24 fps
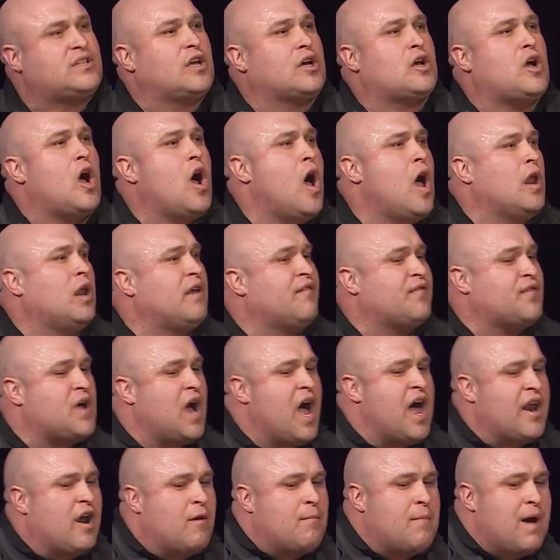the call of
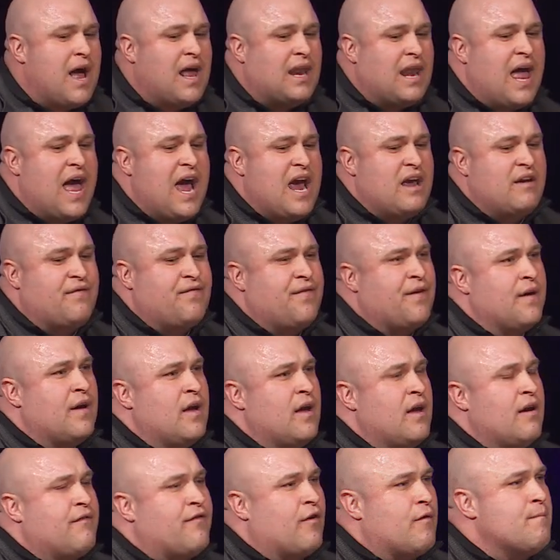God on my
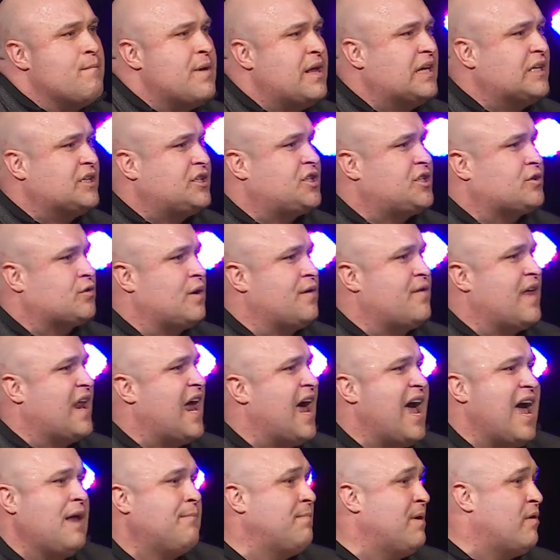life for ministry that
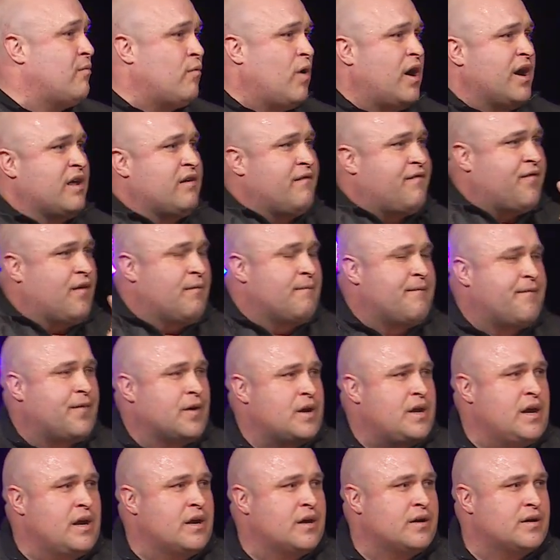I had been running from for
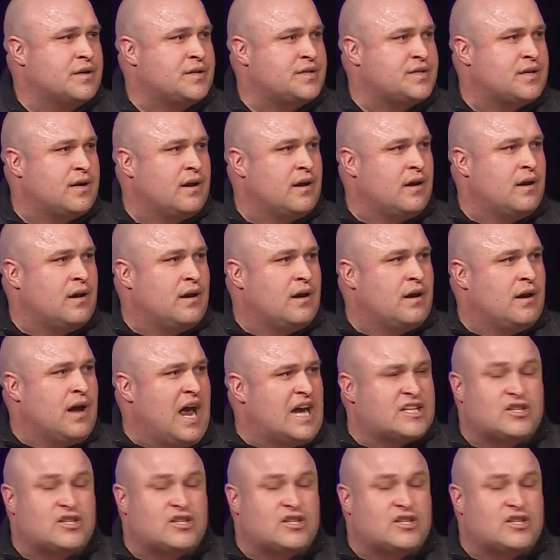years. I